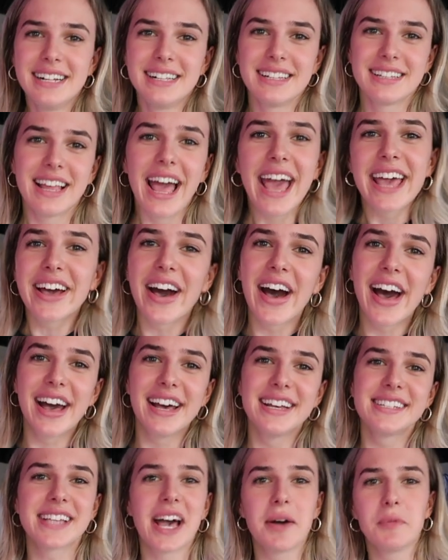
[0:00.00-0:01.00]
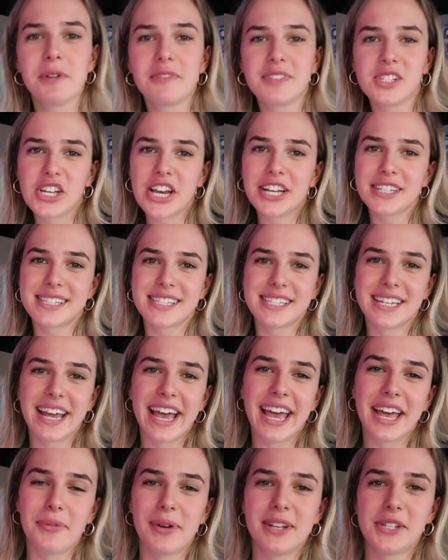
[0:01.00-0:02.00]
Hey guys, I'm with Jill
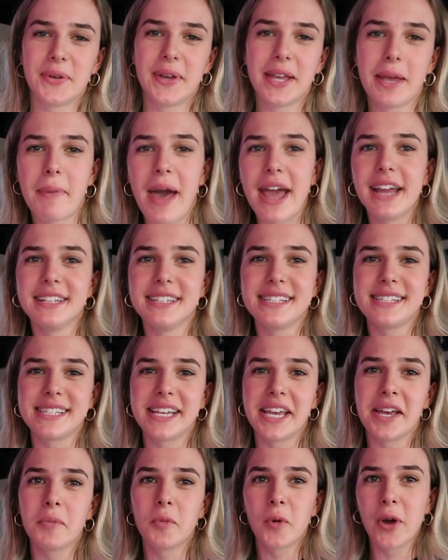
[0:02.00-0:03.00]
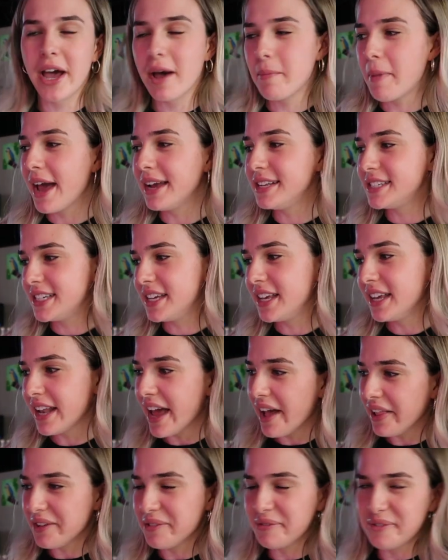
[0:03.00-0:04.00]
today. We're doing a paint and sip. We are painting an
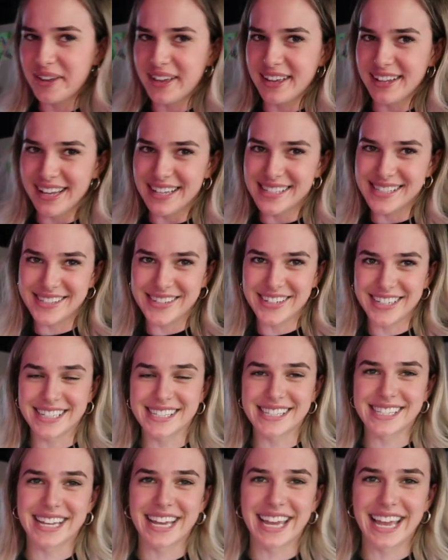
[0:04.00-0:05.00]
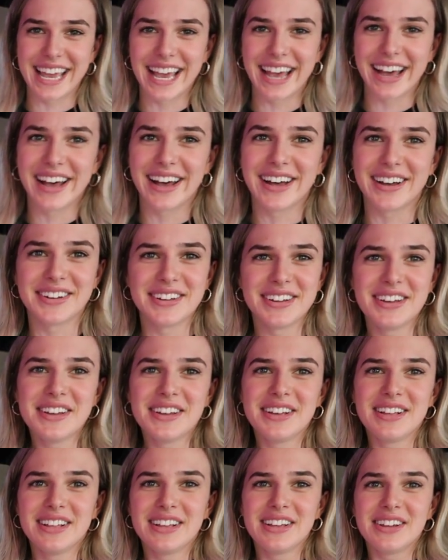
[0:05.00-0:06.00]
elephant, as you can see
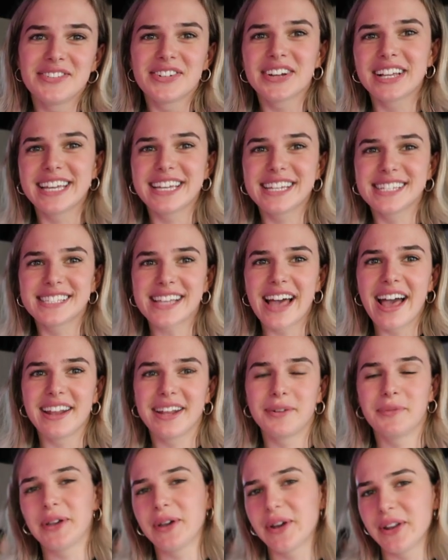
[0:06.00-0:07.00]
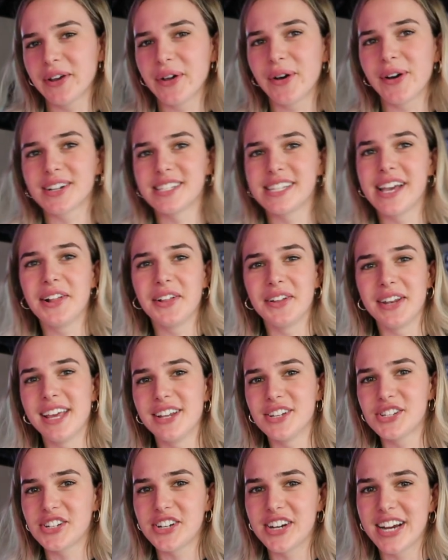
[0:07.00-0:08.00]
here. Really excited. We got a cocktail on
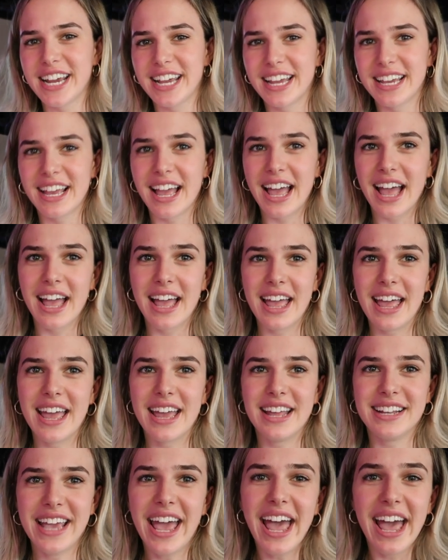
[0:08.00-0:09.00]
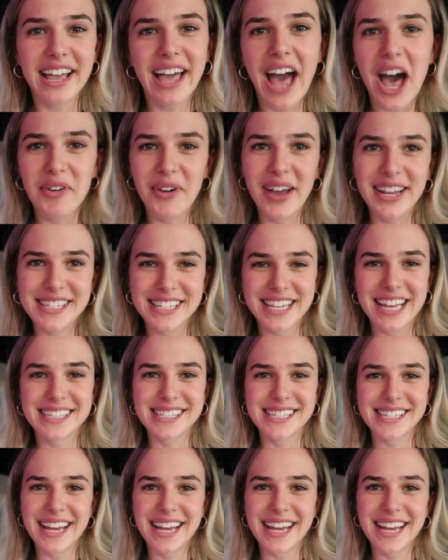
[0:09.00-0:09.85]
entry. And yeah, can't wait to get